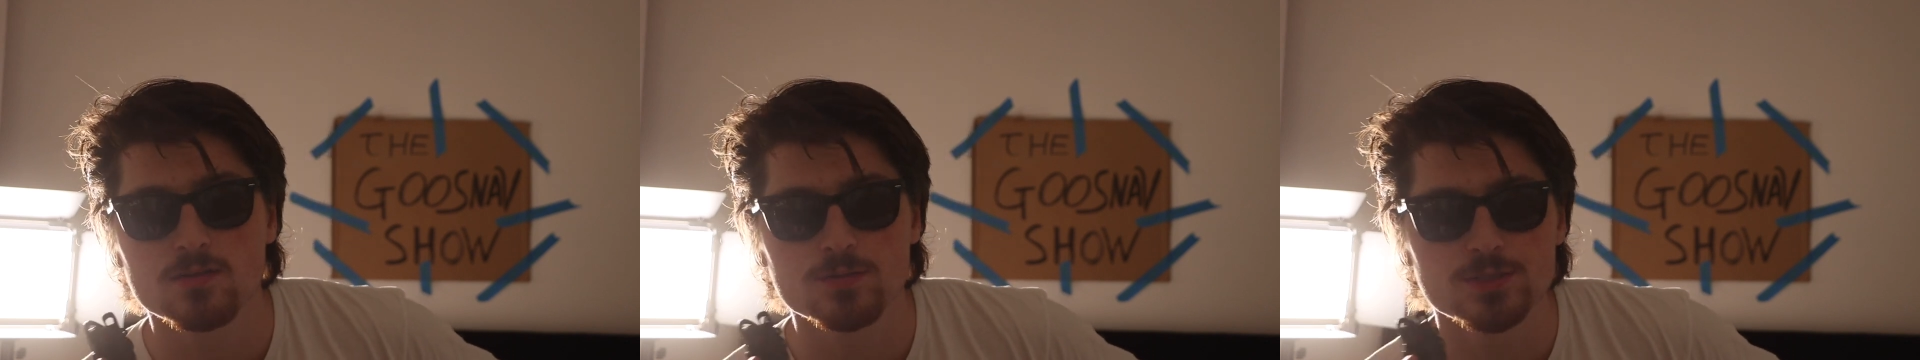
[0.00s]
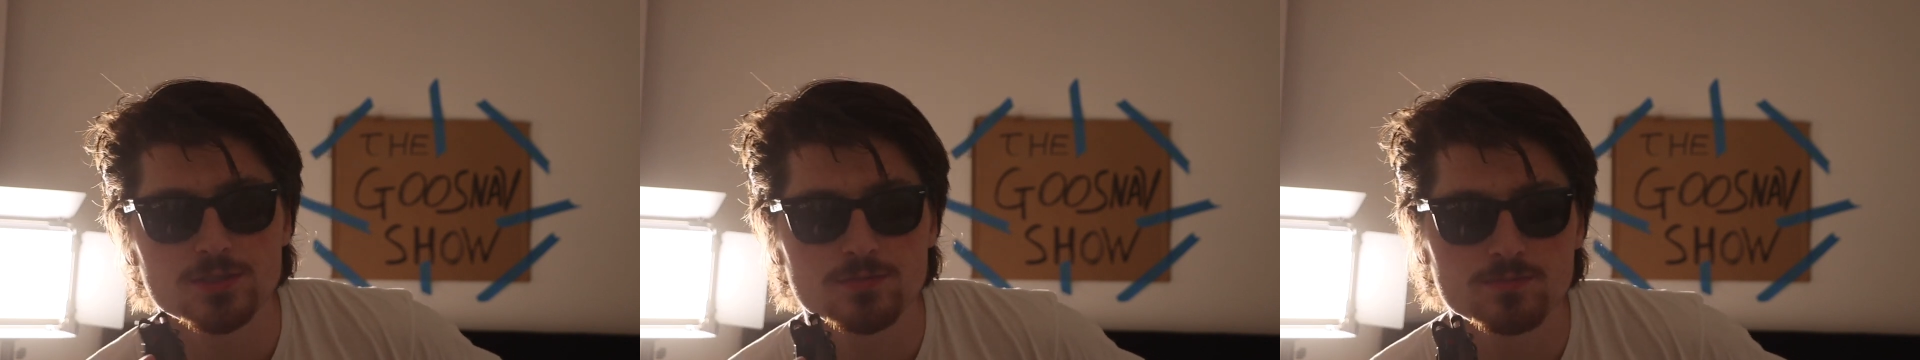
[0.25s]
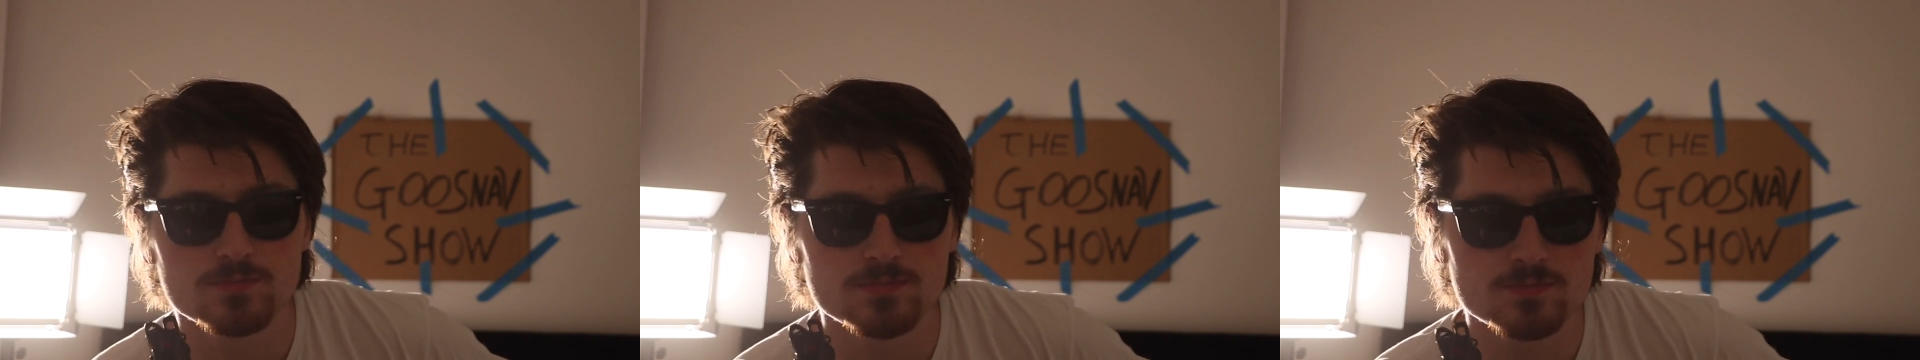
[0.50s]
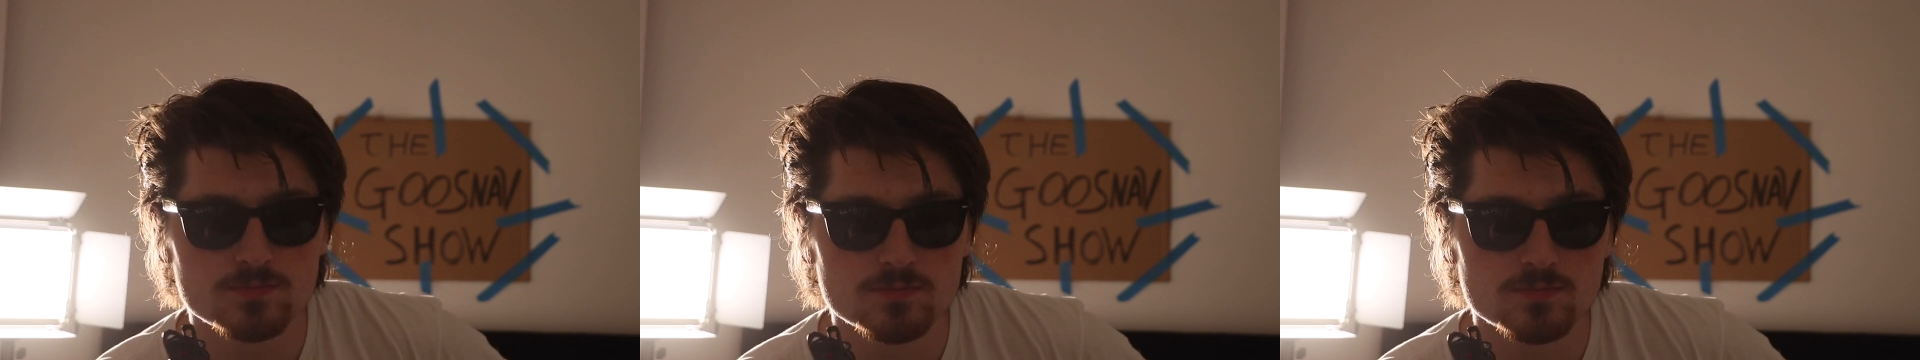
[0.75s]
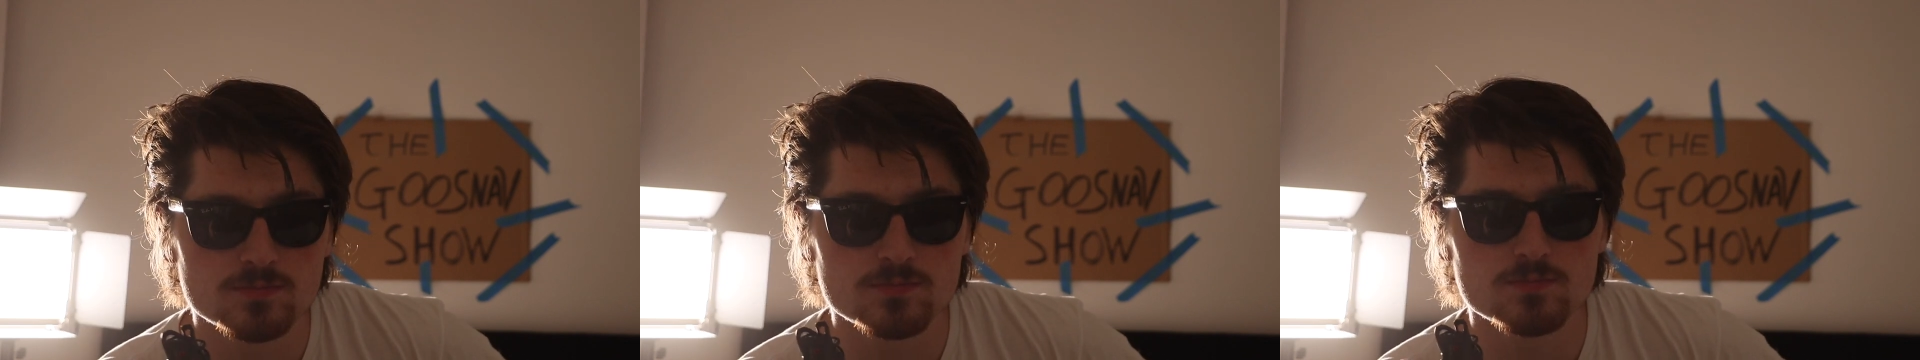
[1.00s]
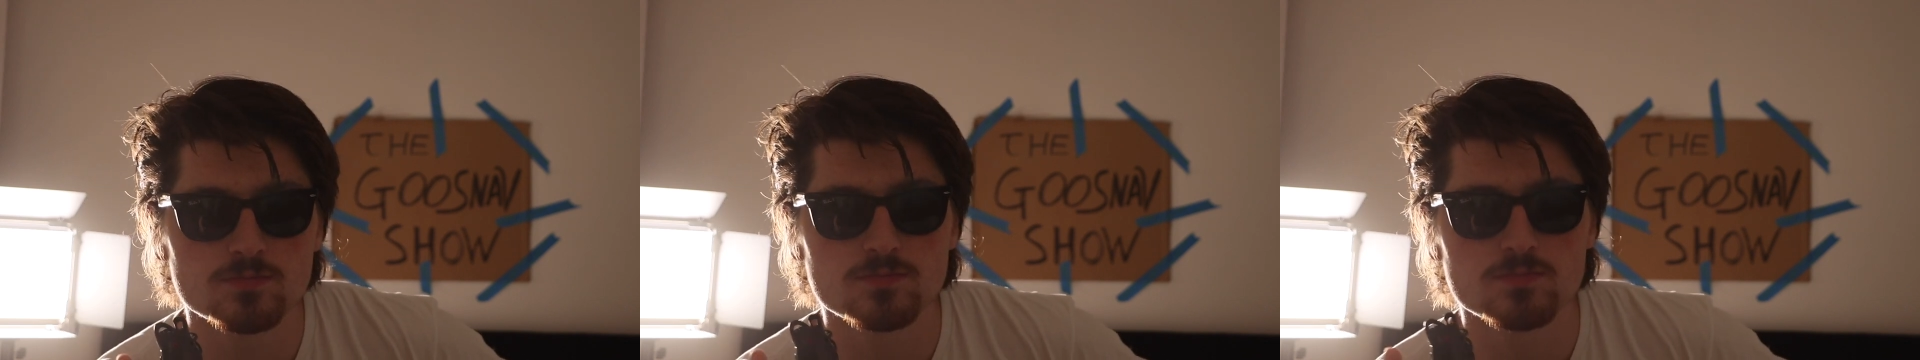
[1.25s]
Which
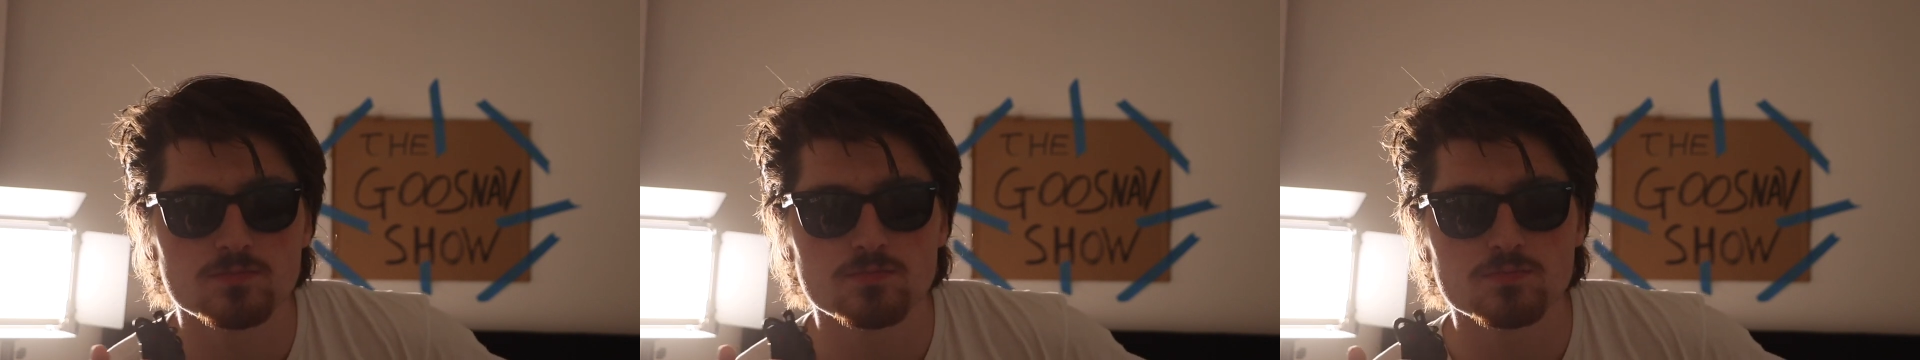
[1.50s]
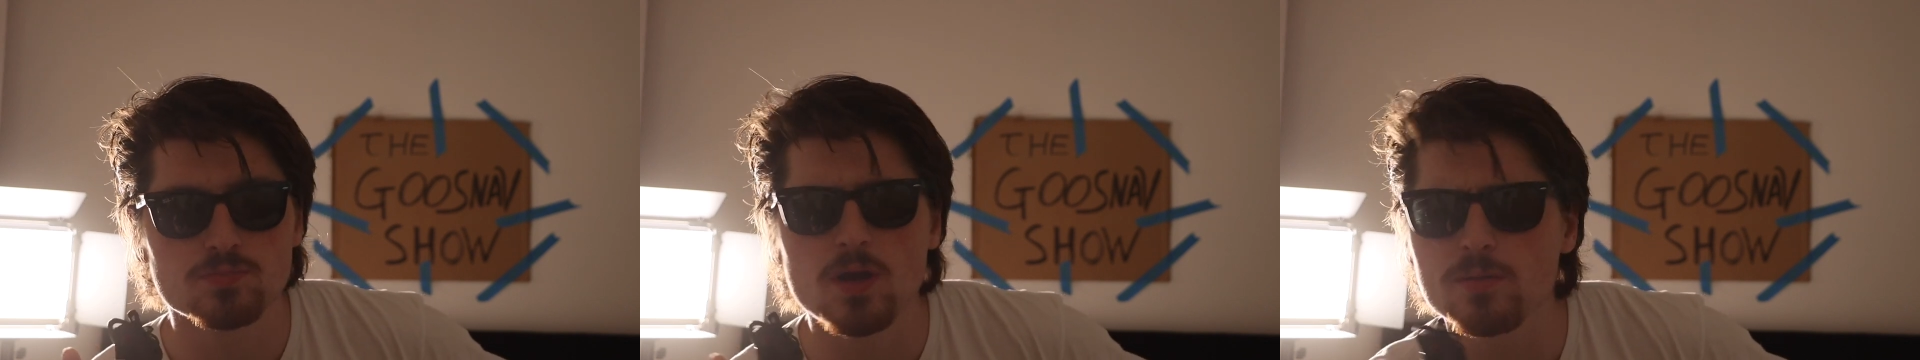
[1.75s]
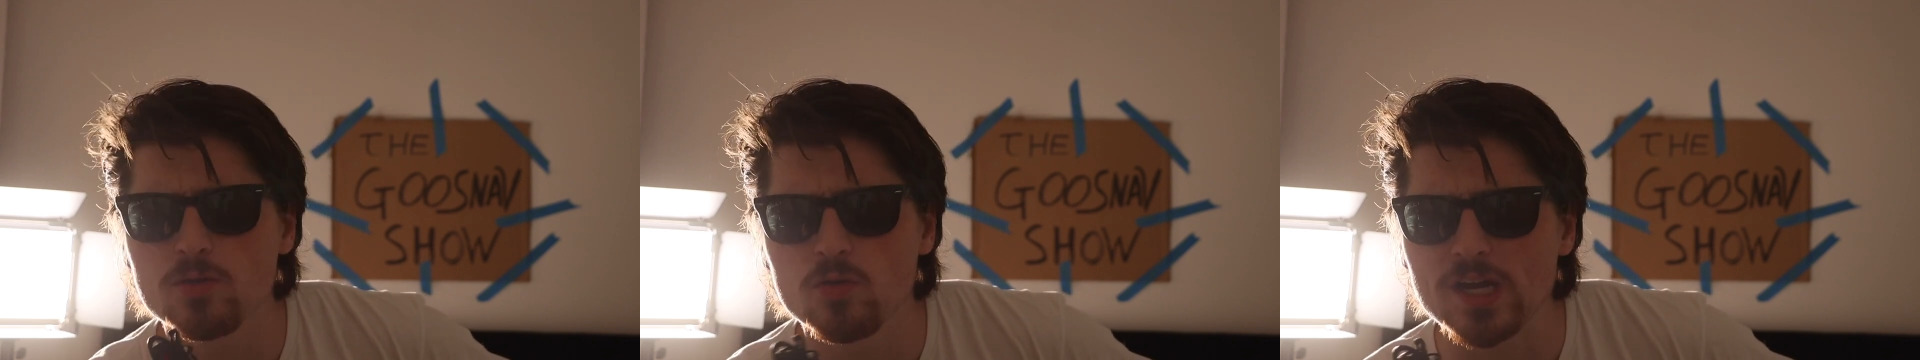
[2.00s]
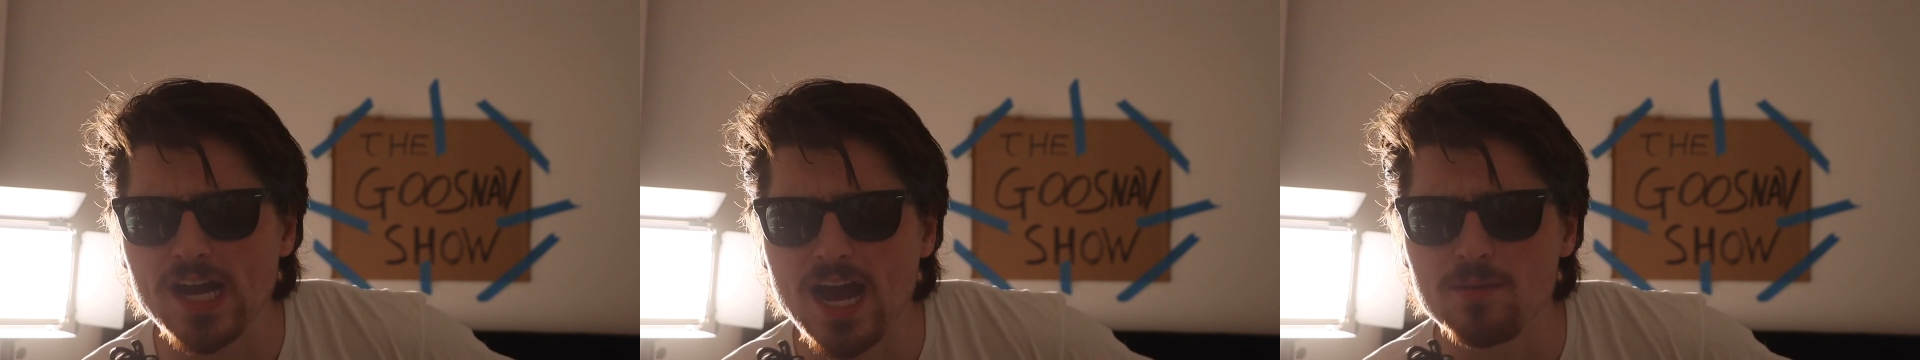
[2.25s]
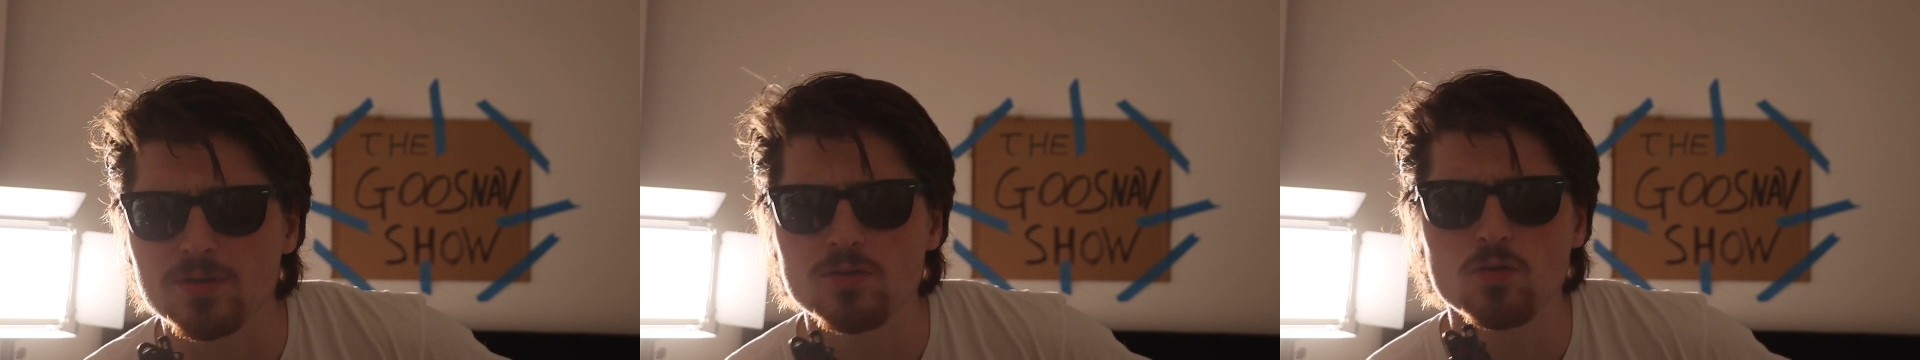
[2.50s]
probably wouldn't happen,